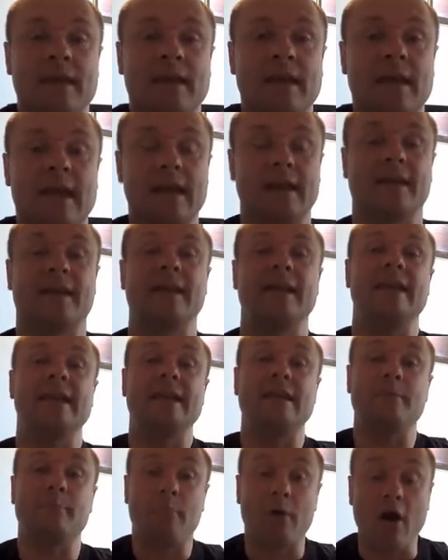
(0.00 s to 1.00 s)
And a
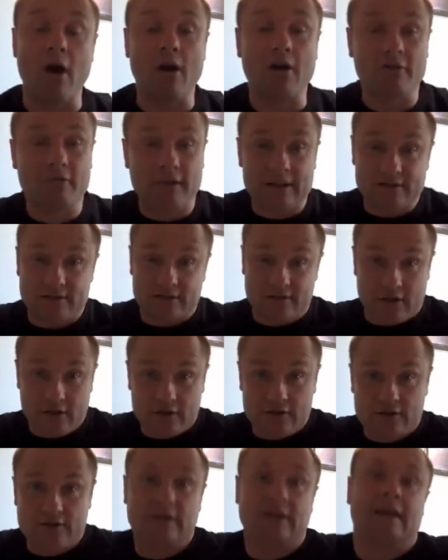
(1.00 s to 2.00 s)
key part of that
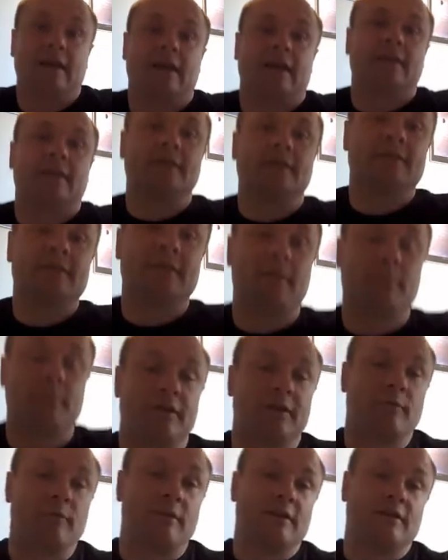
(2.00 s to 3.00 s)
search, and
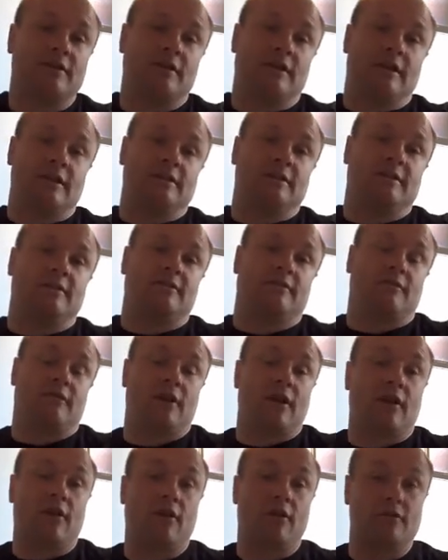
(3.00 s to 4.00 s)
something which is very
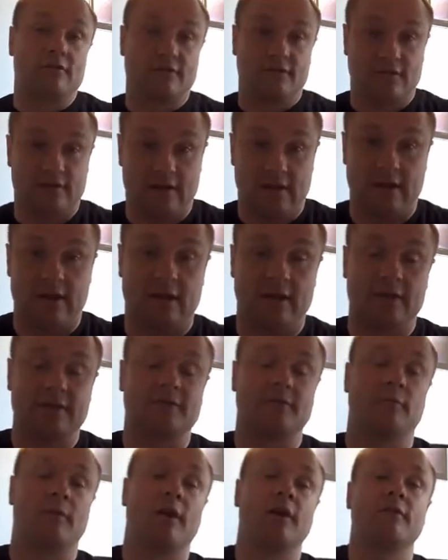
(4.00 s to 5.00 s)
close
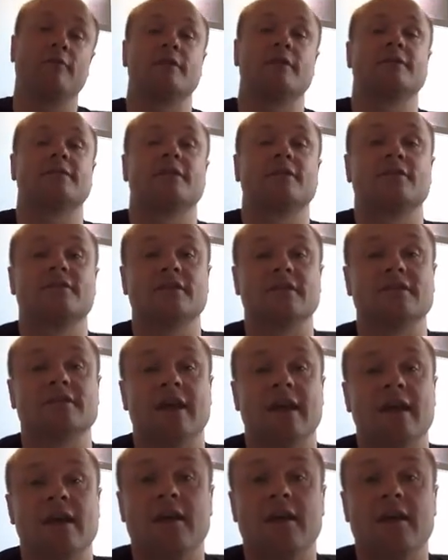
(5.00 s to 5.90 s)
to my own research, is